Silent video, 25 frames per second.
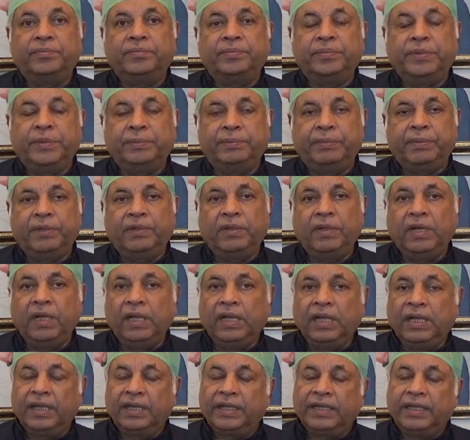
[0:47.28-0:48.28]
people
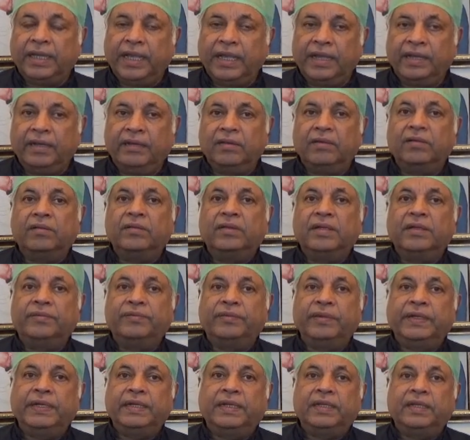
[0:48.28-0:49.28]
can
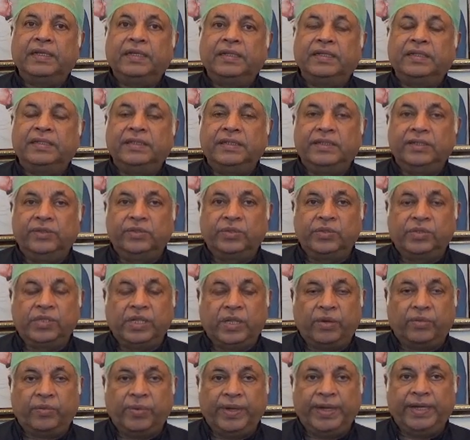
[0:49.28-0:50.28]
definitely reduce
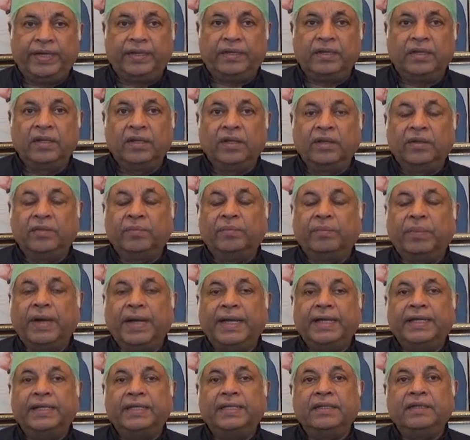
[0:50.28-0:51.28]
their weight
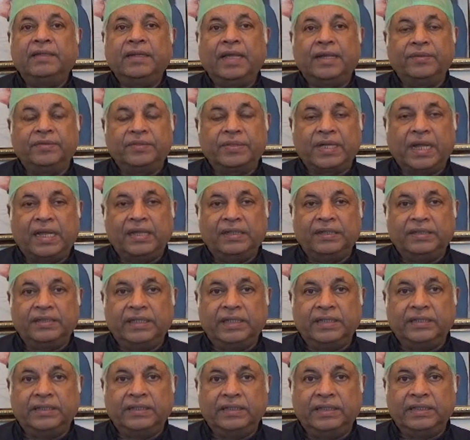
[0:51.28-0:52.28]
by lifestyle
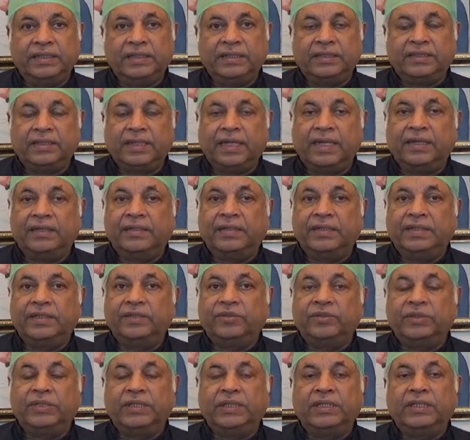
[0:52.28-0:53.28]
changes and
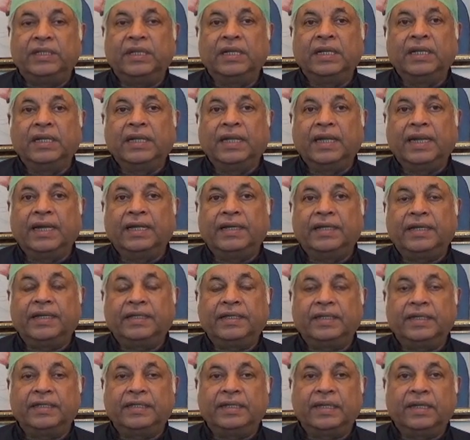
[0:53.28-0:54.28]
reducing and
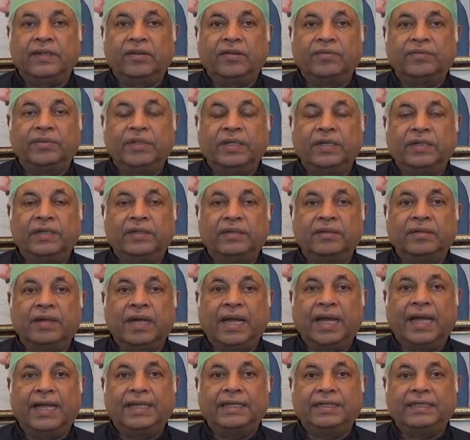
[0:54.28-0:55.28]
taking care of the
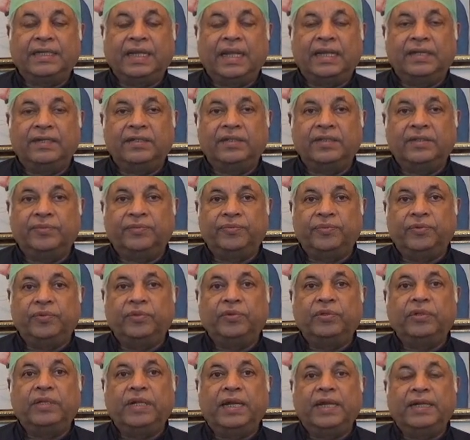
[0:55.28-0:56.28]
high calorie
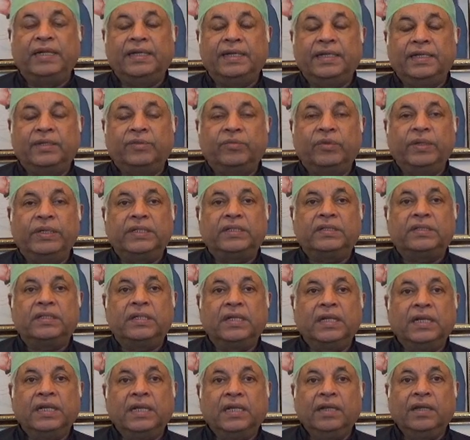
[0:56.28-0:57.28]
food and liquids.
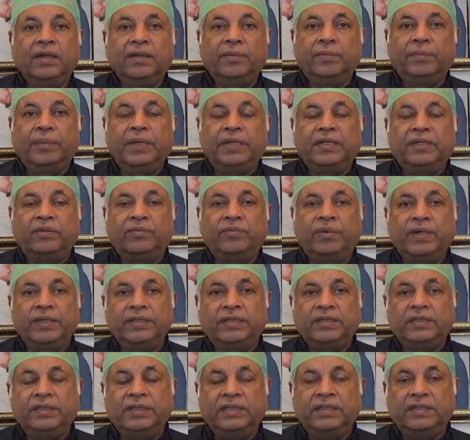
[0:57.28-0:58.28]
But
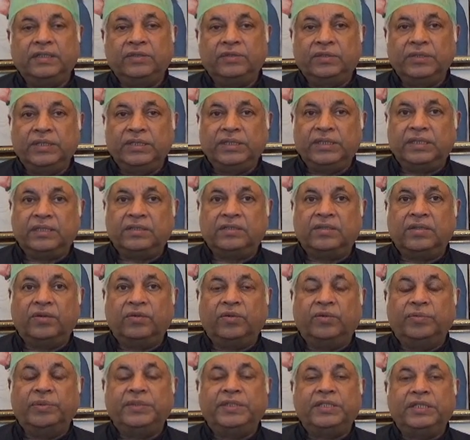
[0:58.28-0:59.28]
once it reaches the
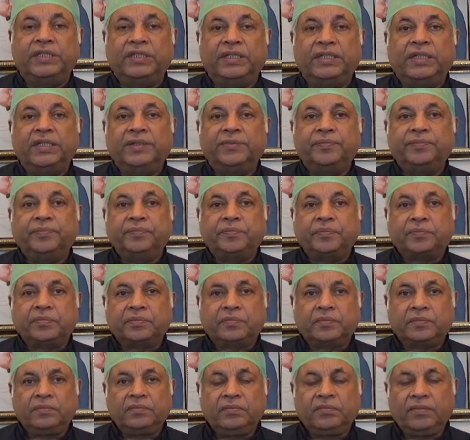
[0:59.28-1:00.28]
obesity,
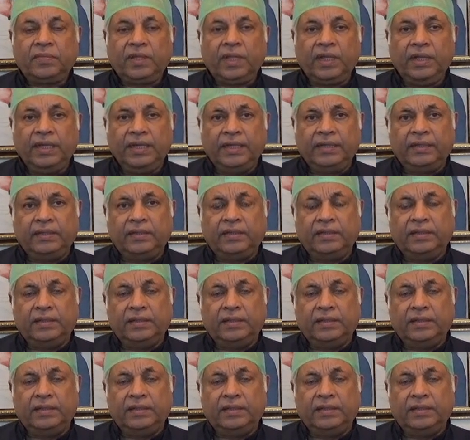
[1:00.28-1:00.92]
it